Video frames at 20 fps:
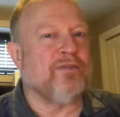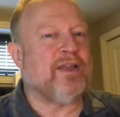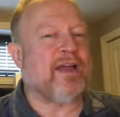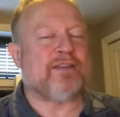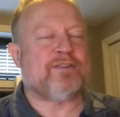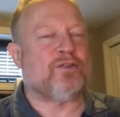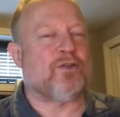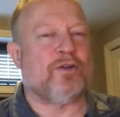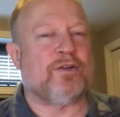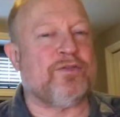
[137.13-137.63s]
of
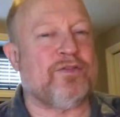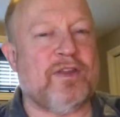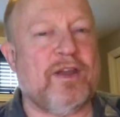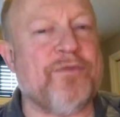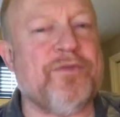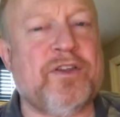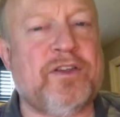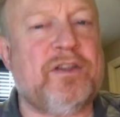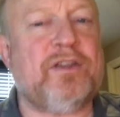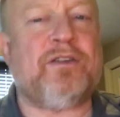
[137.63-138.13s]
that sort of
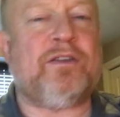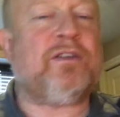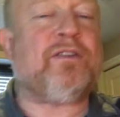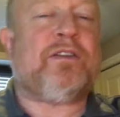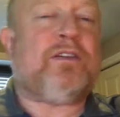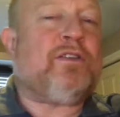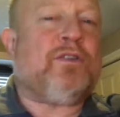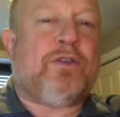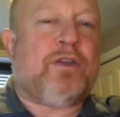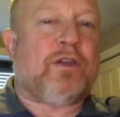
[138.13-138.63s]
stuff that you
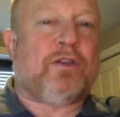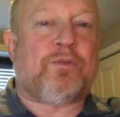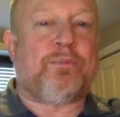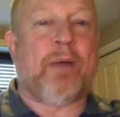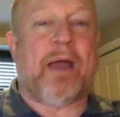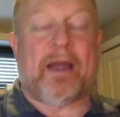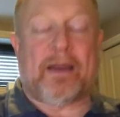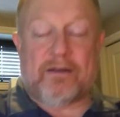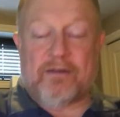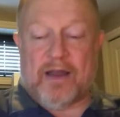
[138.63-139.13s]
that you'd
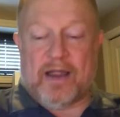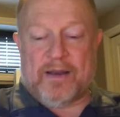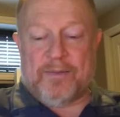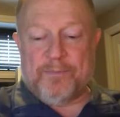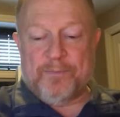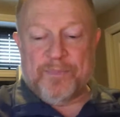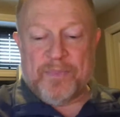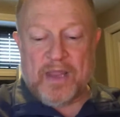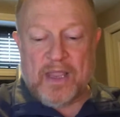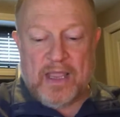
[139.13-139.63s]
expect, right?
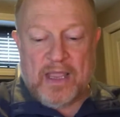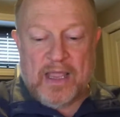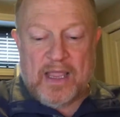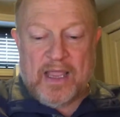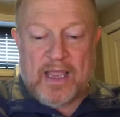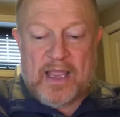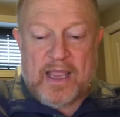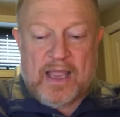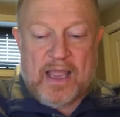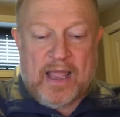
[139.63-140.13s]

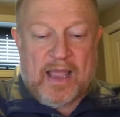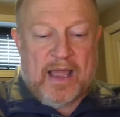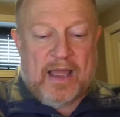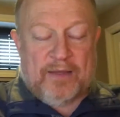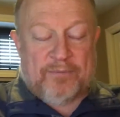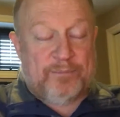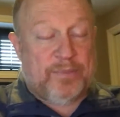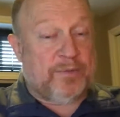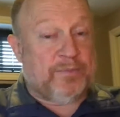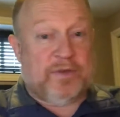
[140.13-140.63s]

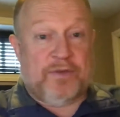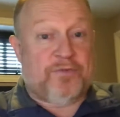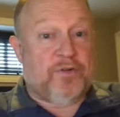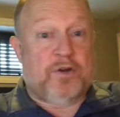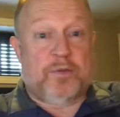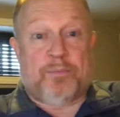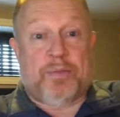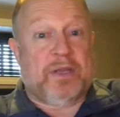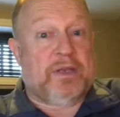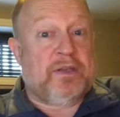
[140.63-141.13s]
Uh,
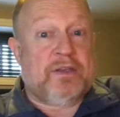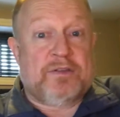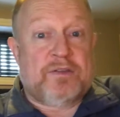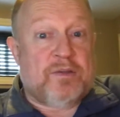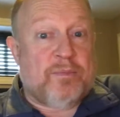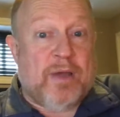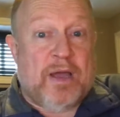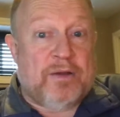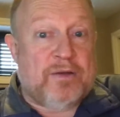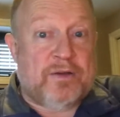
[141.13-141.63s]
different
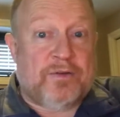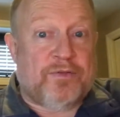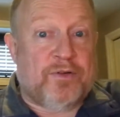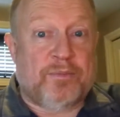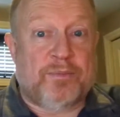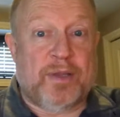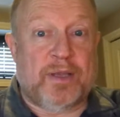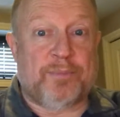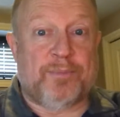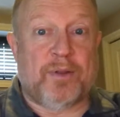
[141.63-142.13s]
opinions about
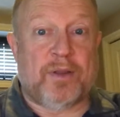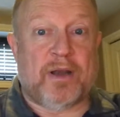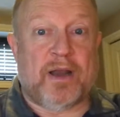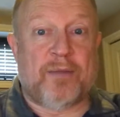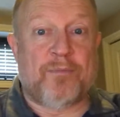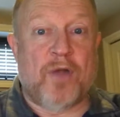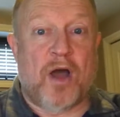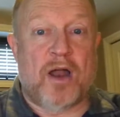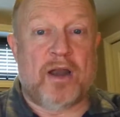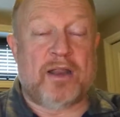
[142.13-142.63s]
different people, and
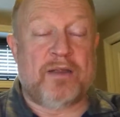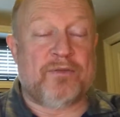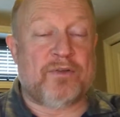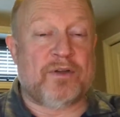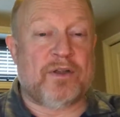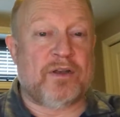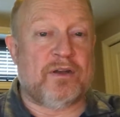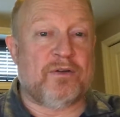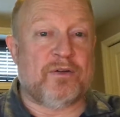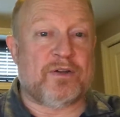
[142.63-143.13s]
I'm not
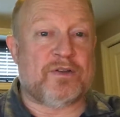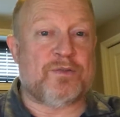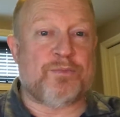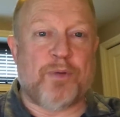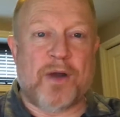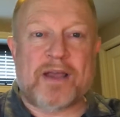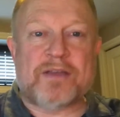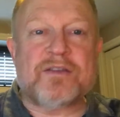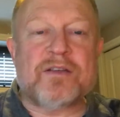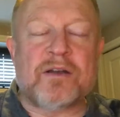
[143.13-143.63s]
even going to
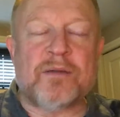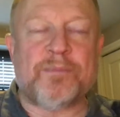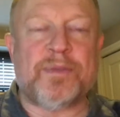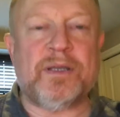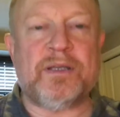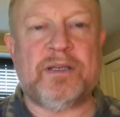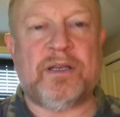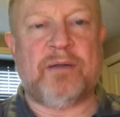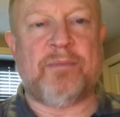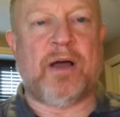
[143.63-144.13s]
express an
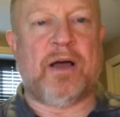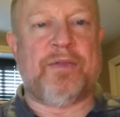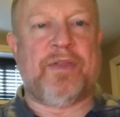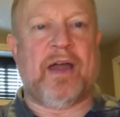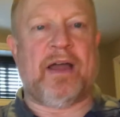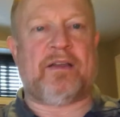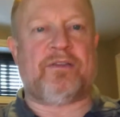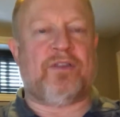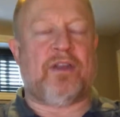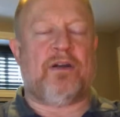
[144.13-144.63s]
opinion about
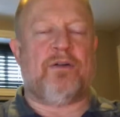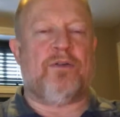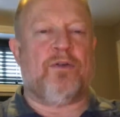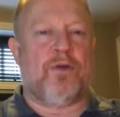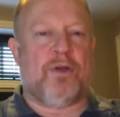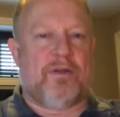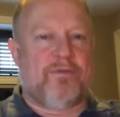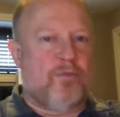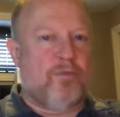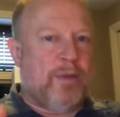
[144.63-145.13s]
that because I don't
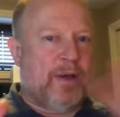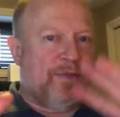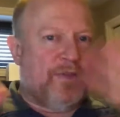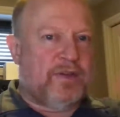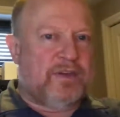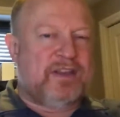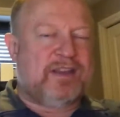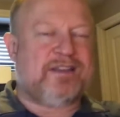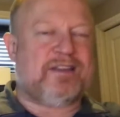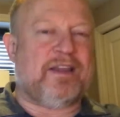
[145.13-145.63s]
know enough about the
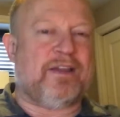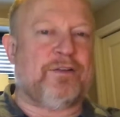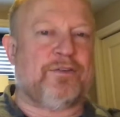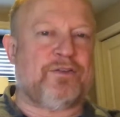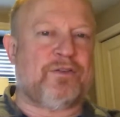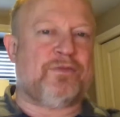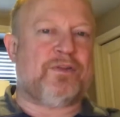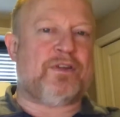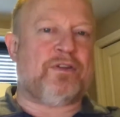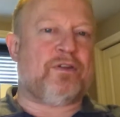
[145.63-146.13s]

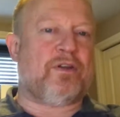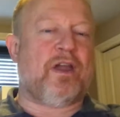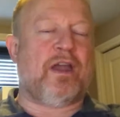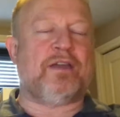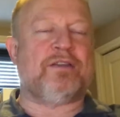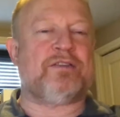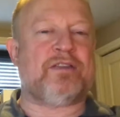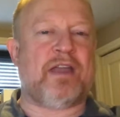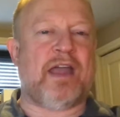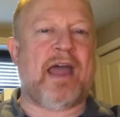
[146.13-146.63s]
details of either
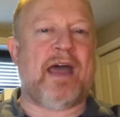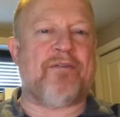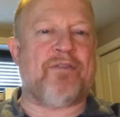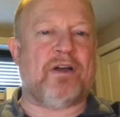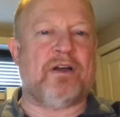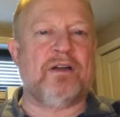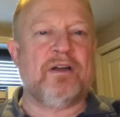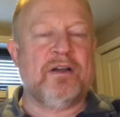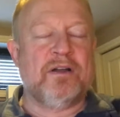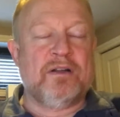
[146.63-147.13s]
case to have
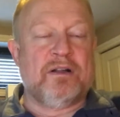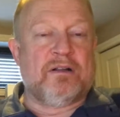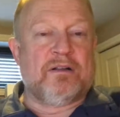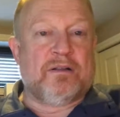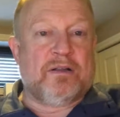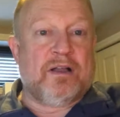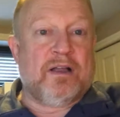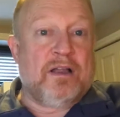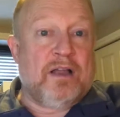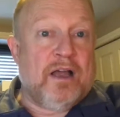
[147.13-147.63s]
a,
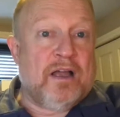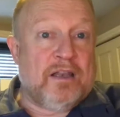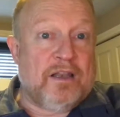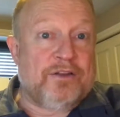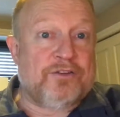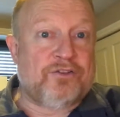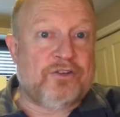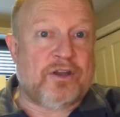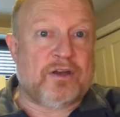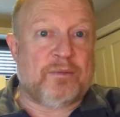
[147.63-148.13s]
a, a
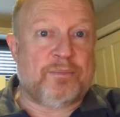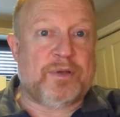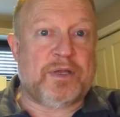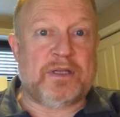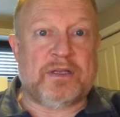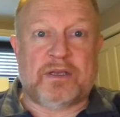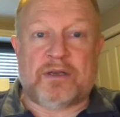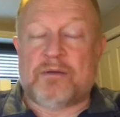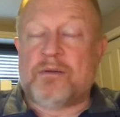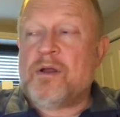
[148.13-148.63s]
legit
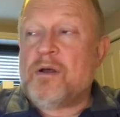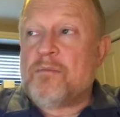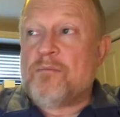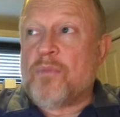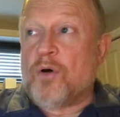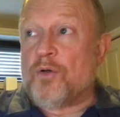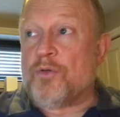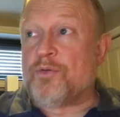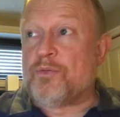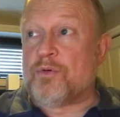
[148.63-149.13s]
opinion.
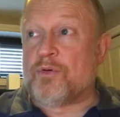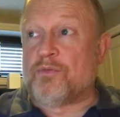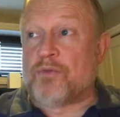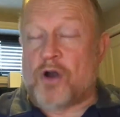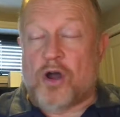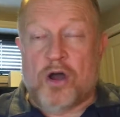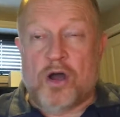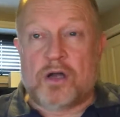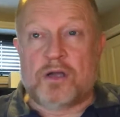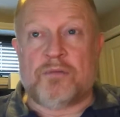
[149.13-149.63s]
Both were
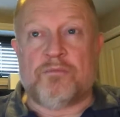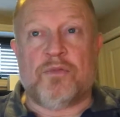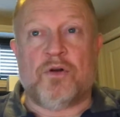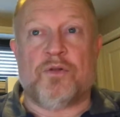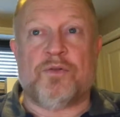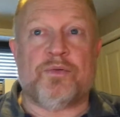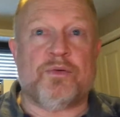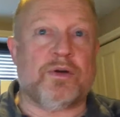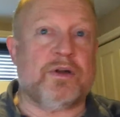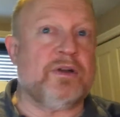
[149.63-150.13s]
wrong, and
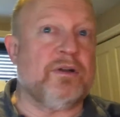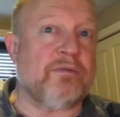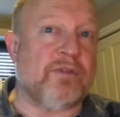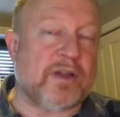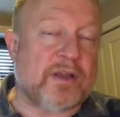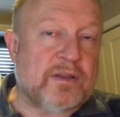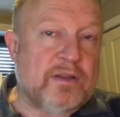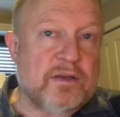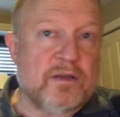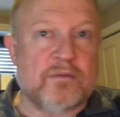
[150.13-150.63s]
both were
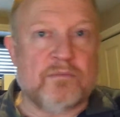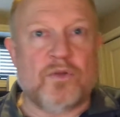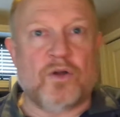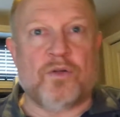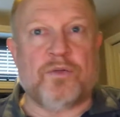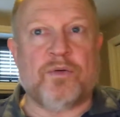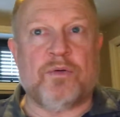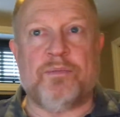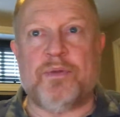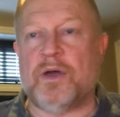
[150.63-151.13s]
convicted, and
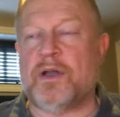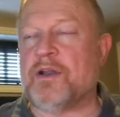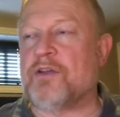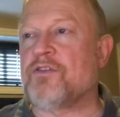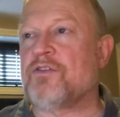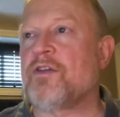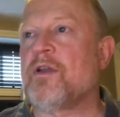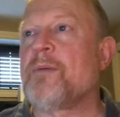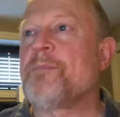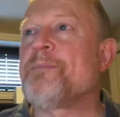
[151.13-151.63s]
both were
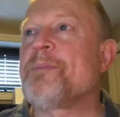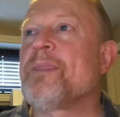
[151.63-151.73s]
punished.